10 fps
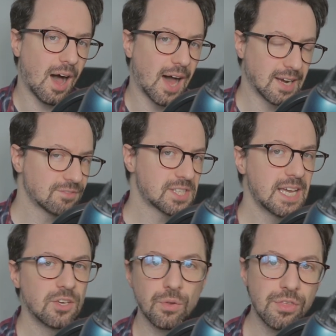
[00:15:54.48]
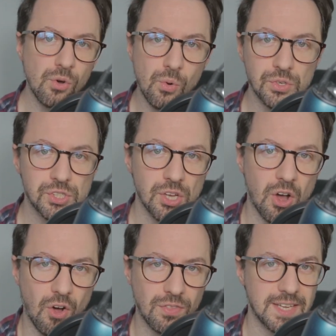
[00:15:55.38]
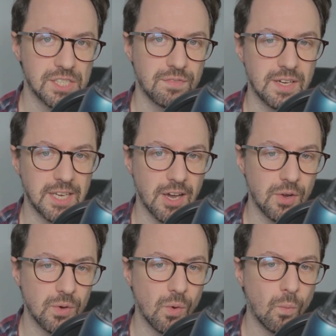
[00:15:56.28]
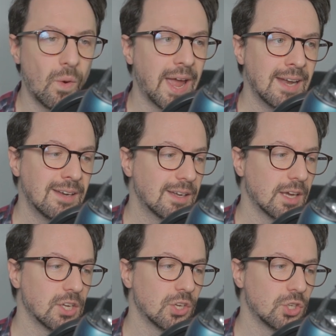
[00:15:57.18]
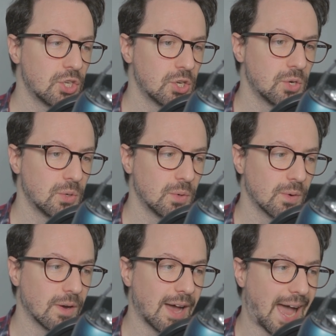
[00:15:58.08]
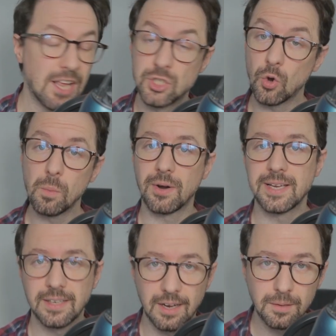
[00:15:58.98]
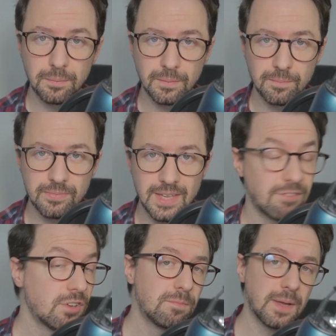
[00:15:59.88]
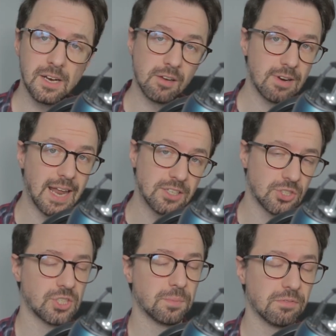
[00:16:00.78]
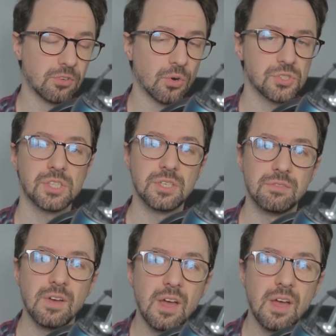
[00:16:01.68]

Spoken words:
I'd love to hear your thoughts on this video. When you had your breakup, if you've been in a relationship, of course, and you've